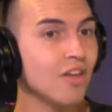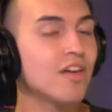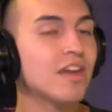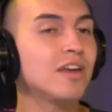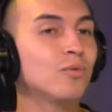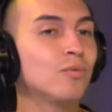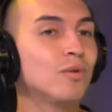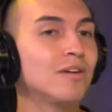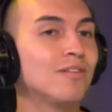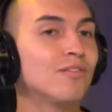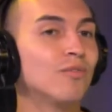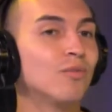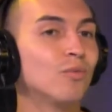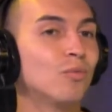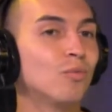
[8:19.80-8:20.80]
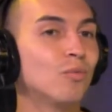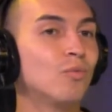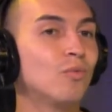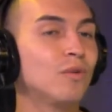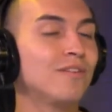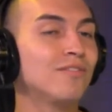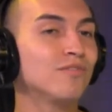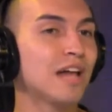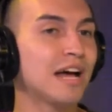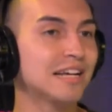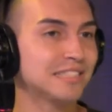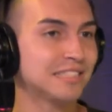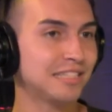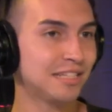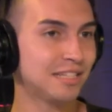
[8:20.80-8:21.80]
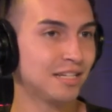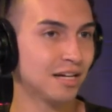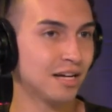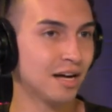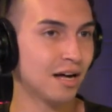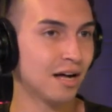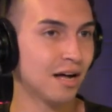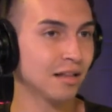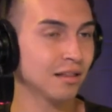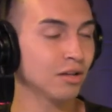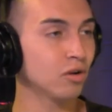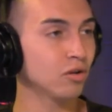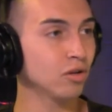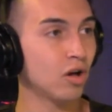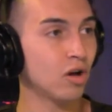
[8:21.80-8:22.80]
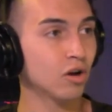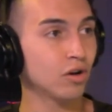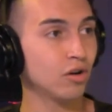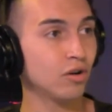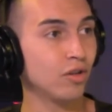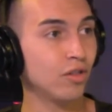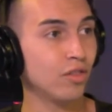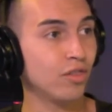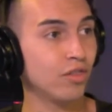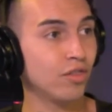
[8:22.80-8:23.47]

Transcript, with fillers: that it would have would have lasted a little longer